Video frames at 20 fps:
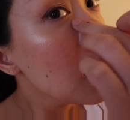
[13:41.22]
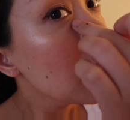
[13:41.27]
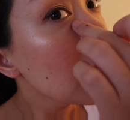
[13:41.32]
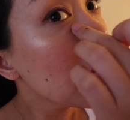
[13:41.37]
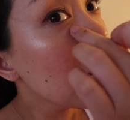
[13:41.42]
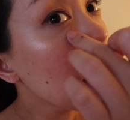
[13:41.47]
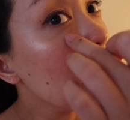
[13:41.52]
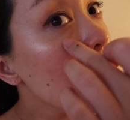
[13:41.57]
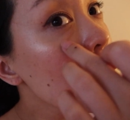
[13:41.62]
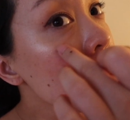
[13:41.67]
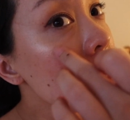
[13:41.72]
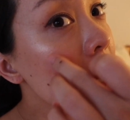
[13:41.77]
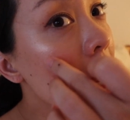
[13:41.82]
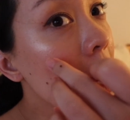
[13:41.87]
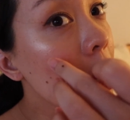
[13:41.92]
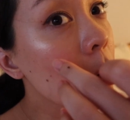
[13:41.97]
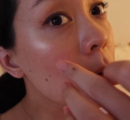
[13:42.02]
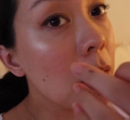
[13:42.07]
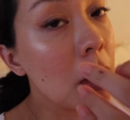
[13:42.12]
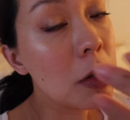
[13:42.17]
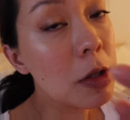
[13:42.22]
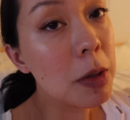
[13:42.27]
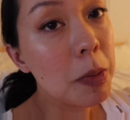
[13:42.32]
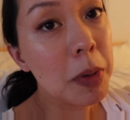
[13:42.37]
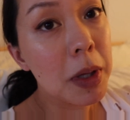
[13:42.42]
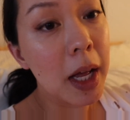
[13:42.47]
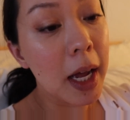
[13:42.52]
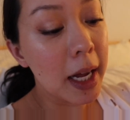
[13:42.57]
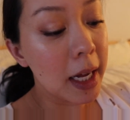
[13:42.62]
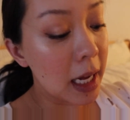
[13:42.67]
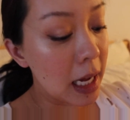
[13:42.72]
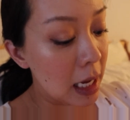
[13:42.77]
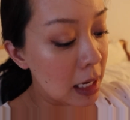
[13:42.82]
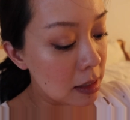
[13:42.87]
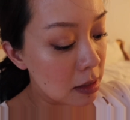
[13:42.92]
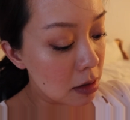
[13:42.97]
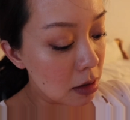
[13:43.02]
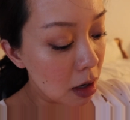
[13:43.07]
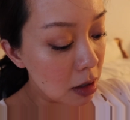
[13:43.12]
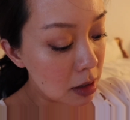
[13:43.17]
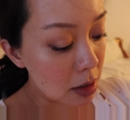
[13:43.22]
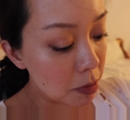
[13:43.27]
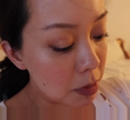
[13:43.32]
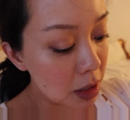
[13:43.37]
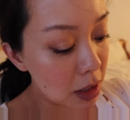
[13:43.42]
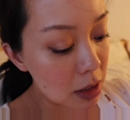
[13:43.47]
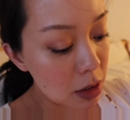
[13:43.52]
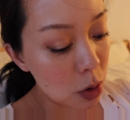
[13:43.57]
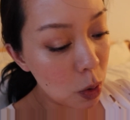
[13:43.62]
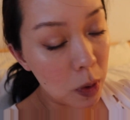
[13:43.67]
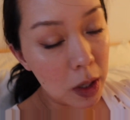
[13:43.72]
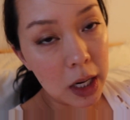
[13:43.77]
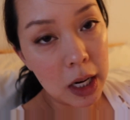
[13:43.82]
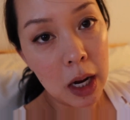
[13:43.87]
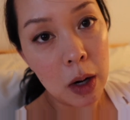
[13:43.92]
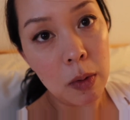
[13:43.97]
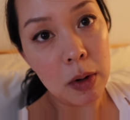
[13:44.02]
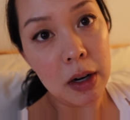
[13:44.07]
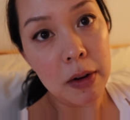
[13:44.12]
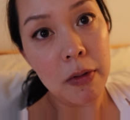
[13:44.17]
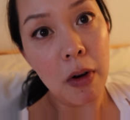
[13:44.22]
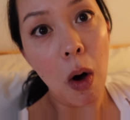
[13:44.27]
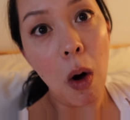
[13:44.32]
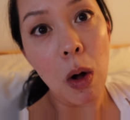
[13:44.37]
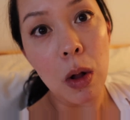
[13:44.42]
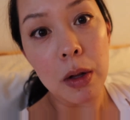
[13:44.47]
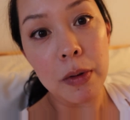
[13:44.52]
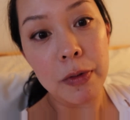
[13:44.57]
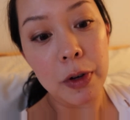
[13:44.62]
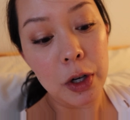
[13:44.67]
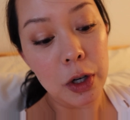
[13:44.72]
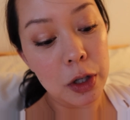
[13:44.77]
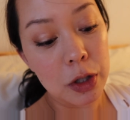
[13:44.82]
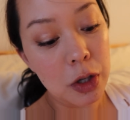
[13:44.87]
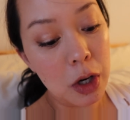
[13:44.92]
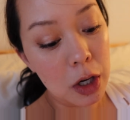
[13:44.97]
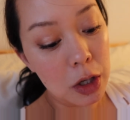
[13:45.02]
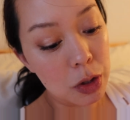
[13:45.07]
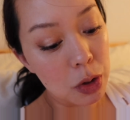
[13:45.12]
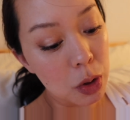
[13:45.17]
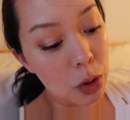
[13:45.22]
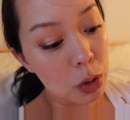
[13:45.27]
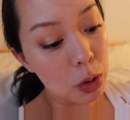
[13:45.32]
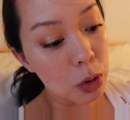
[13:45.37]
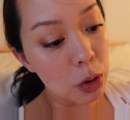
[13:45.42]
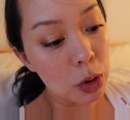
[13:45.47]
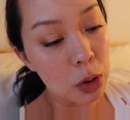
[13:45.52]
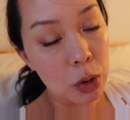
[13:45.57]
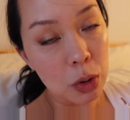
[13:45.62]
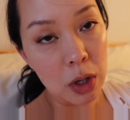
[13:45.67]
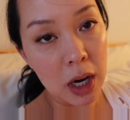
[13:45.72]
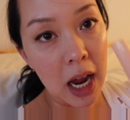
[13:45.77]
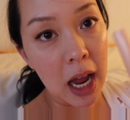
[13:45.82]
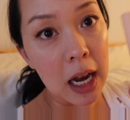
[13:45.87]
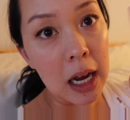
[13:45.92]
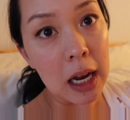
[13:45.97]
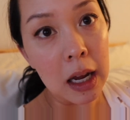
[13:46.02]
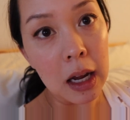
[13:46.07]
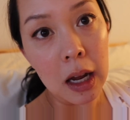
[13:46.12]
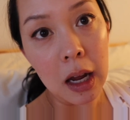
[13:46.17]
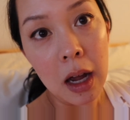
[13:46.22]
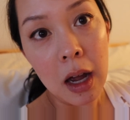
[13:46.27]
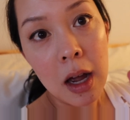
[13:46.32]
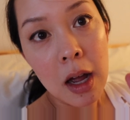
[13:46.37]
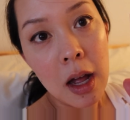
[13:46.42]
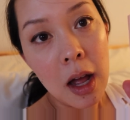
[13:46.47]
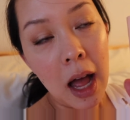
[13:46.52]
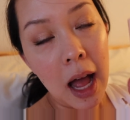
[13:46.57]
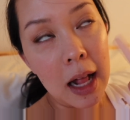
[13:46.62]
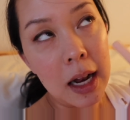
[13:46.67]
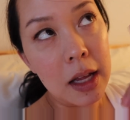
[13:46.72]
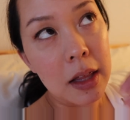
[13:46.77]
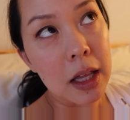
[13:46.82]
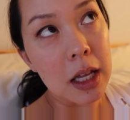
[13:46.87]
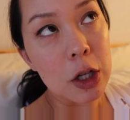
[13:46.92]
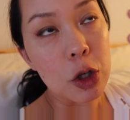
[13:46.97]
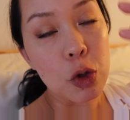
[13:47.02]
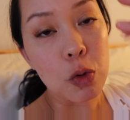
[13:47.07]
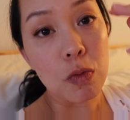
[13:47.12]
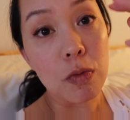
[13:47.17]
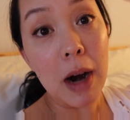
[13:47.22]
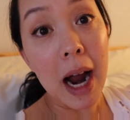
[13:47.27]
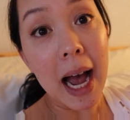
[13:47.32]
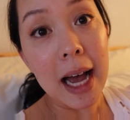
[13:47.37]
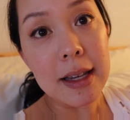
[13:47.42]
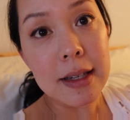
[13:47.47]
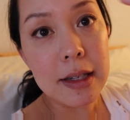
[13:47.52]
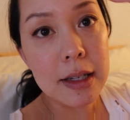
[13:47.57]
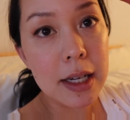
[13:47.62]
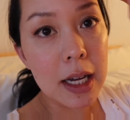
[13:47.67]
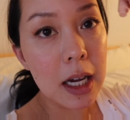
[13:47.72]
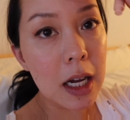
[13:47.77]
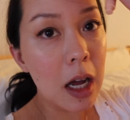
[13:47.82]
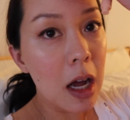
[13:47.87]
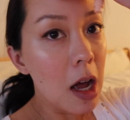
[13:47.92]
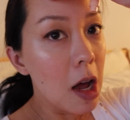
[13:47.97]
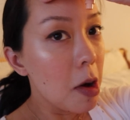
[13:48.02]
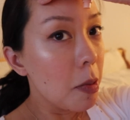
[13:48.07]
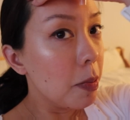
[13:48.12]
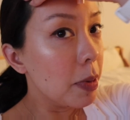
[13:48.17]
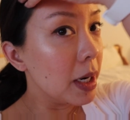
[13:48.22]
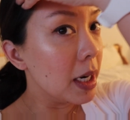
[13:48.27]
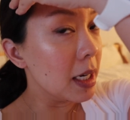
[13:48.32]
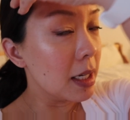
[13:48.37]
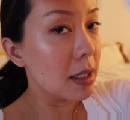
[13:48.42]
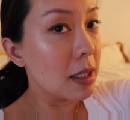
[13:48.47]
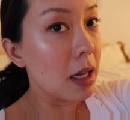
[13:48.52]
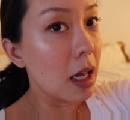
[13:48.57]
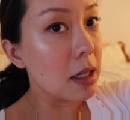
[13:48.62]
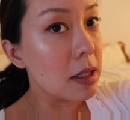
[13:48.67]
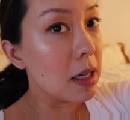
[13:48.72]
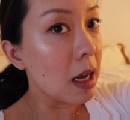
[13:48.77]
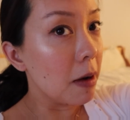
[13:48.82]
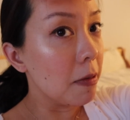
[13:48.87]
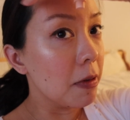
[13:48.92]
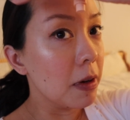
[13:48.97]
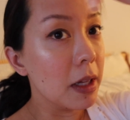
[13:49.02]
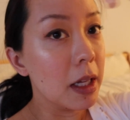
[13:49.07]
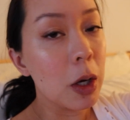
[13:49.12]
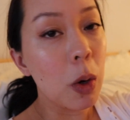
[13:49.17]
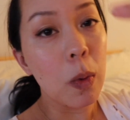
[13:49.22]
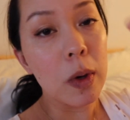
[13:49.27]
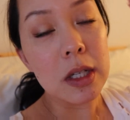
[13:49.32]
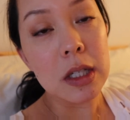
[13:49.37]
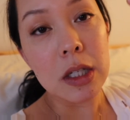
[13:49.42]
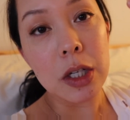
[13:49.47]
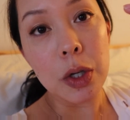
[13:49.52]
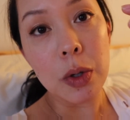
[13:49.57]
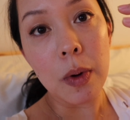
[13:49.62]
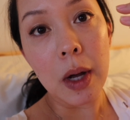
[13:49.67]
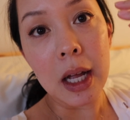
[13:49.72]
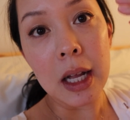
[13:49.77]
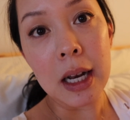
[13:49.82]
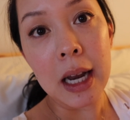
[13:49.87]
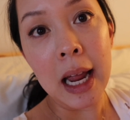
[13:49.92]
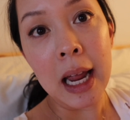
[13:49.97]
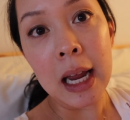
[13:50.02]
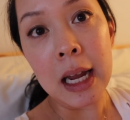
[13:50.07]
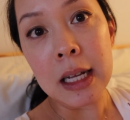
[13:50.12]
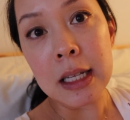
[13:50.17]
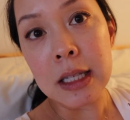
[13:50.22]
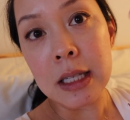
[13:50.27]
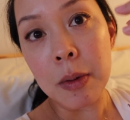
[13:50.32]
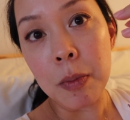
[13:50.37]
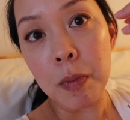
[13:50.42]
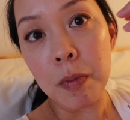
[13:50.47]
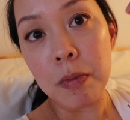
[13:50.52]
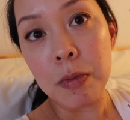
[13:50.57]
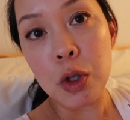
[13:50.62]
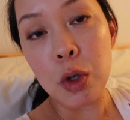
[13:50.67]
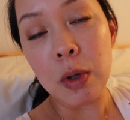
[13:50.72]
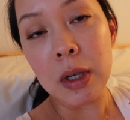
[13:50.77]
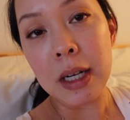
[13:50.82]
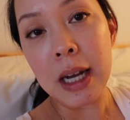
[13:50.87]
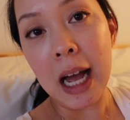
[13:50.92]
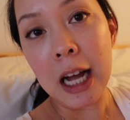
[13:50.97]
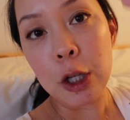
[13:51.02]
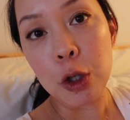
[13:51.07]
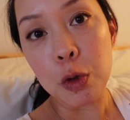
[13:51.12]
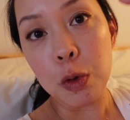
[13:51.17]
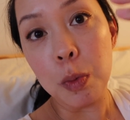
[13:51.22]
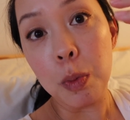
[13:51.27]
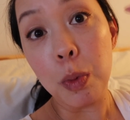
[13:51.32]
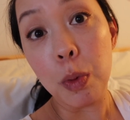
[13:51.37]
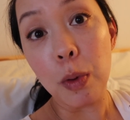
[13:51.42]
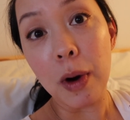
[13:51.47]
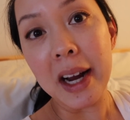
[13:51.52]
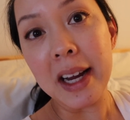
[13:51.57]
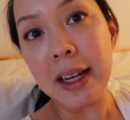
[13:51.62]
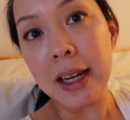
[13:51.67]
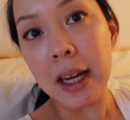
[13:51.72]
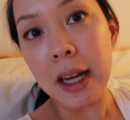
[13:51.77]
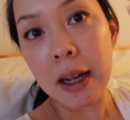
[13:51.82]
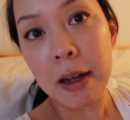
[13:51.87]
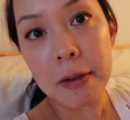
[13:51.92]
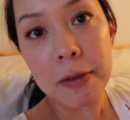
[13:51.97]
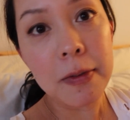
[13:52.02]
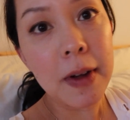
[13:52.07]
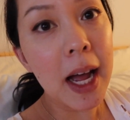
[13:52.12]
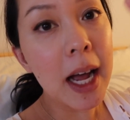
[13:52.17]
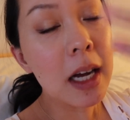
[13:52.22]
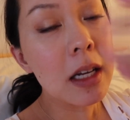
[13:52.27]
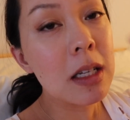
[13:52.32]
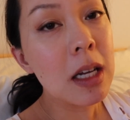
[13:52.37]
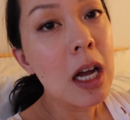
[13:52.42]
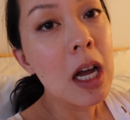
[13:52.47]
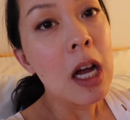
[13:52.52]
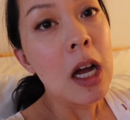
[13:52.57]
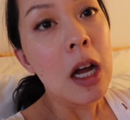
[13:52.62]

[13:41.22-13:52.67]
Like I said when I was applying it, it's not something that's going to get rid of all of your dark circles or anything drastic, but it's definitely going to enhance and do a natural brightening effect.